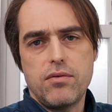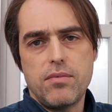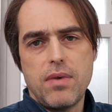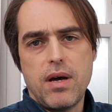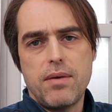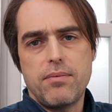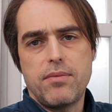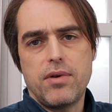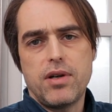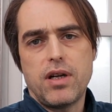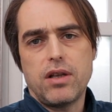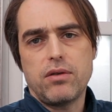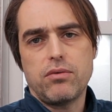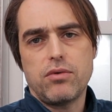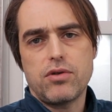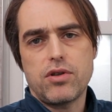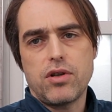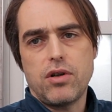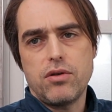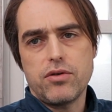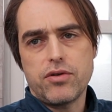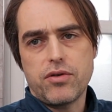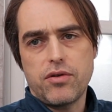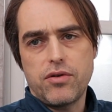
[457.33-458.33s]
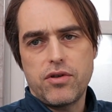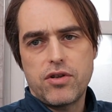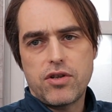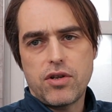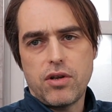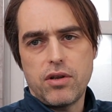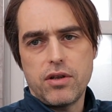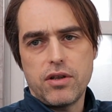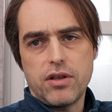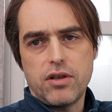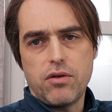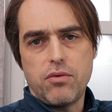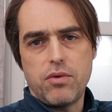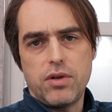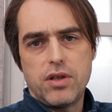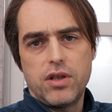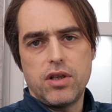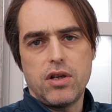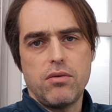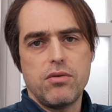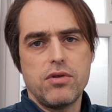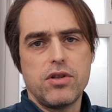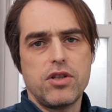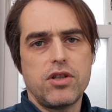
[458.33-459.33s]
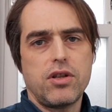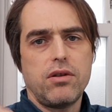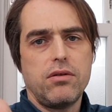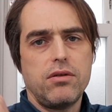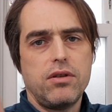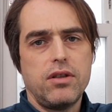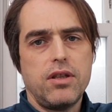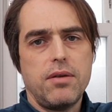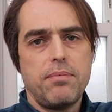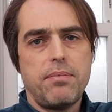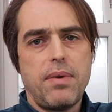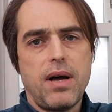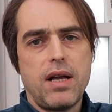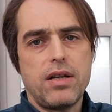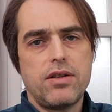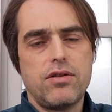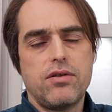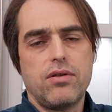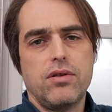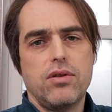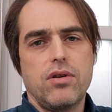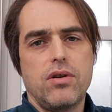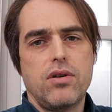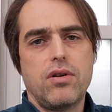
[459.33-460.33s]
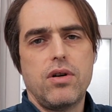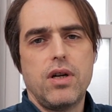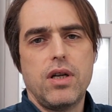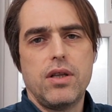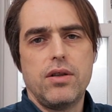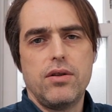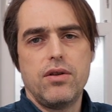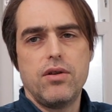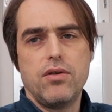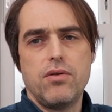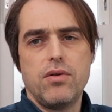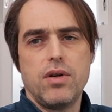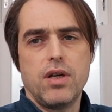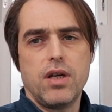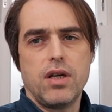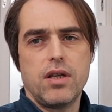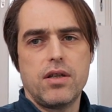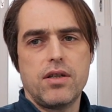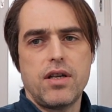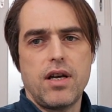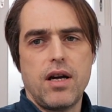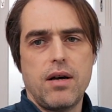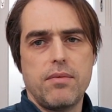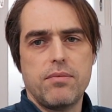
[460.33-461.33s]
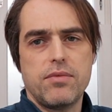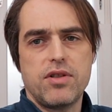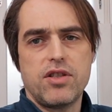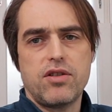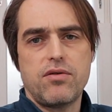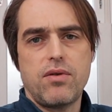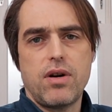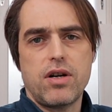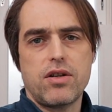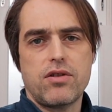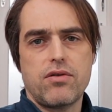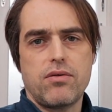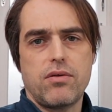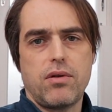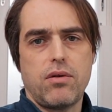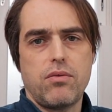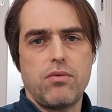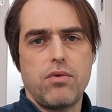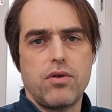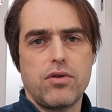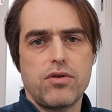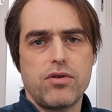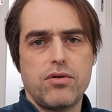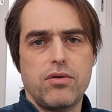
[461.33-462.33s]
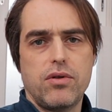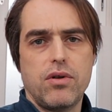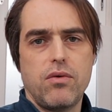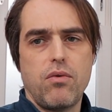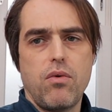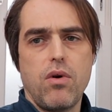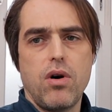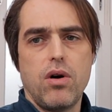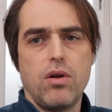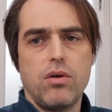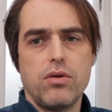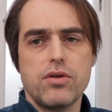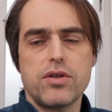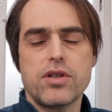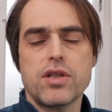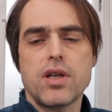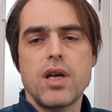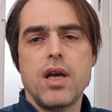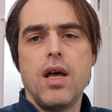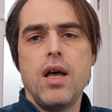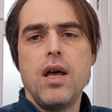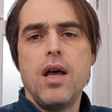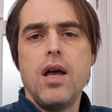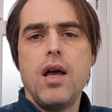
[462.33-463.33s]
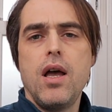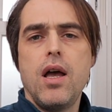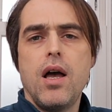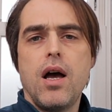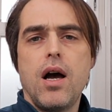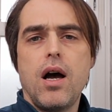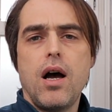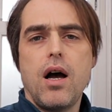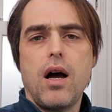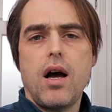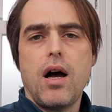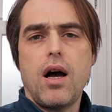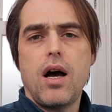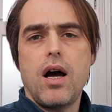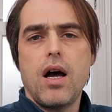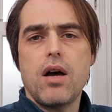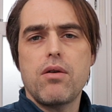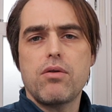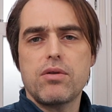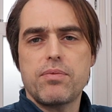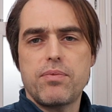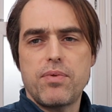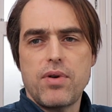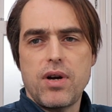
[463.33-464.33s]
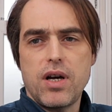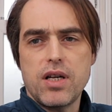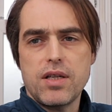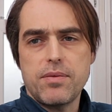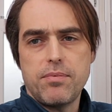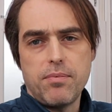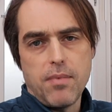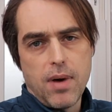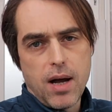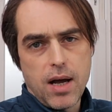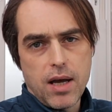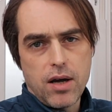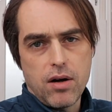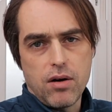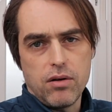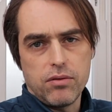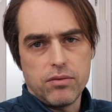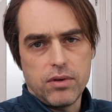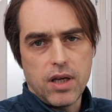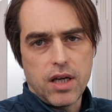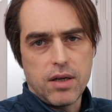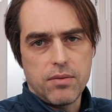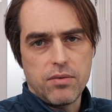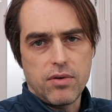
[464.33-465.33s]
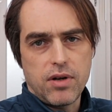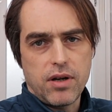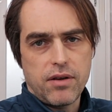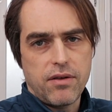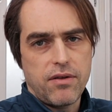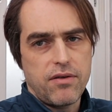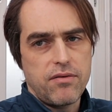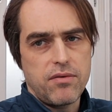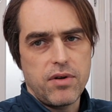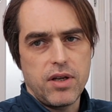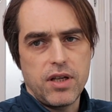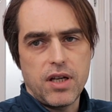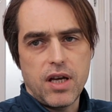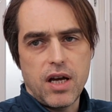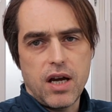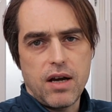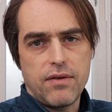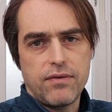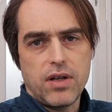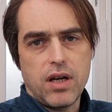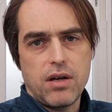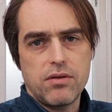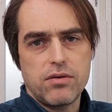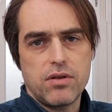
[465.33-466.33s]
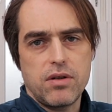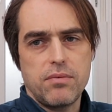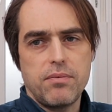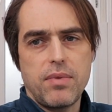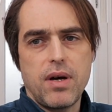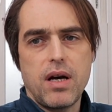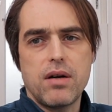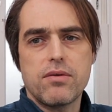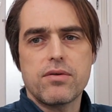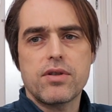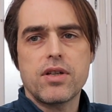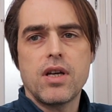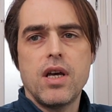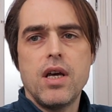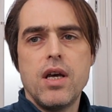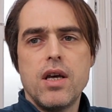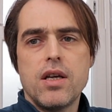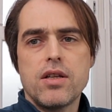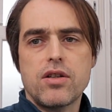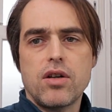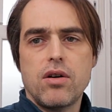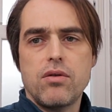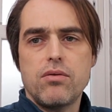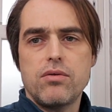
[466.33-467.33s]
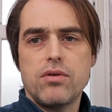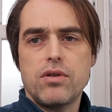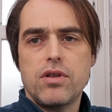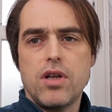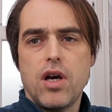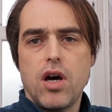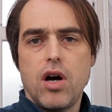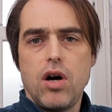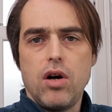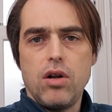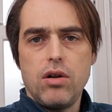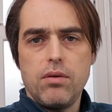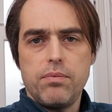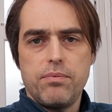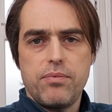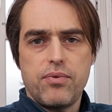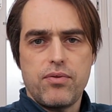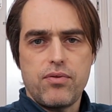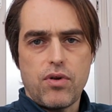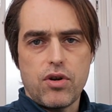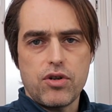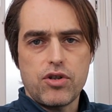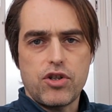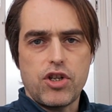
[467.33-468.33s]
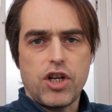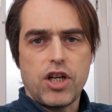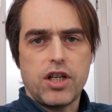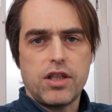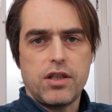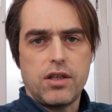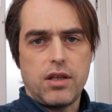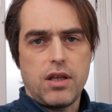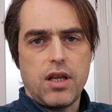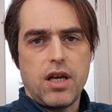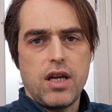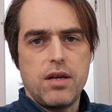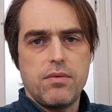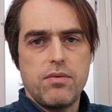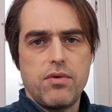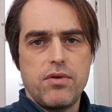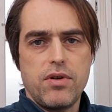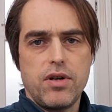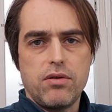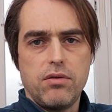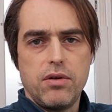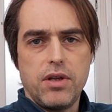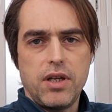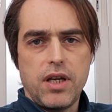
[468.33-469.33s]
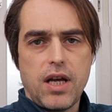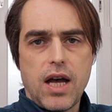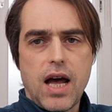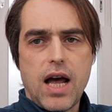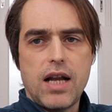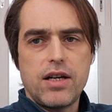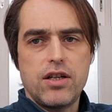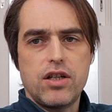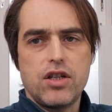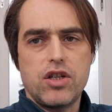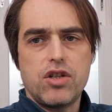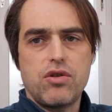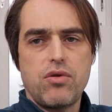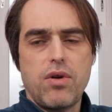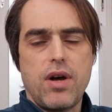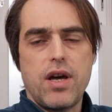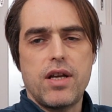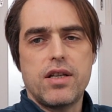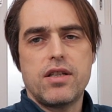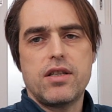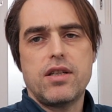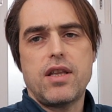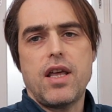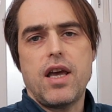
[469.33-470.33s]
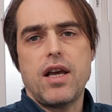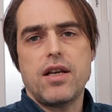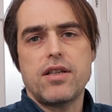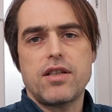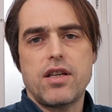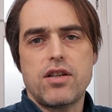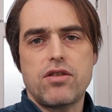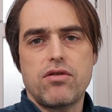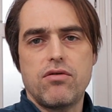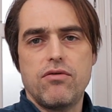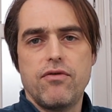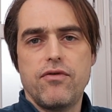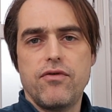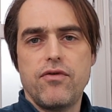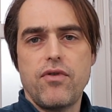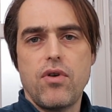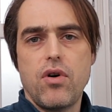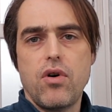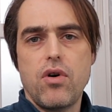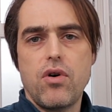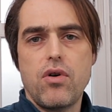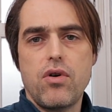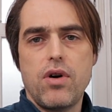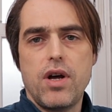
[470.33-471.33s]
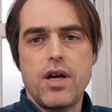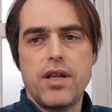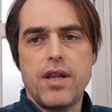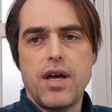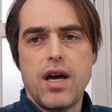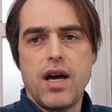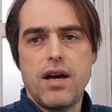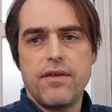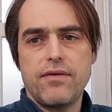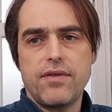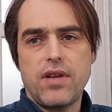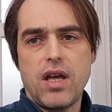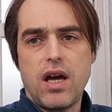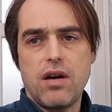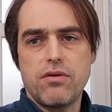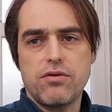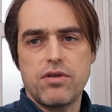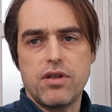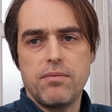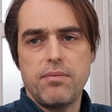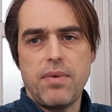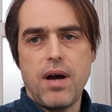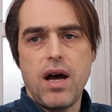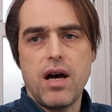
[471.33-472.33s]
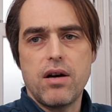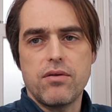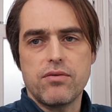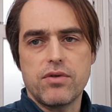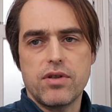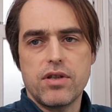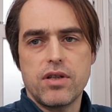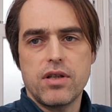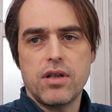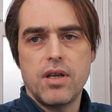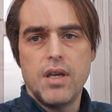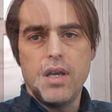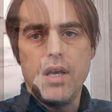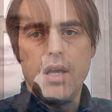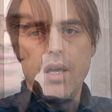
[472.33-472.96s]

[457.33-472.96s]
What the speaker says: remember that was also installing the window, installing the patio door and doing some structural works to the walls. I would price my own labor at £3,500. So the whole project labor, including other trades, takes us to £4,500.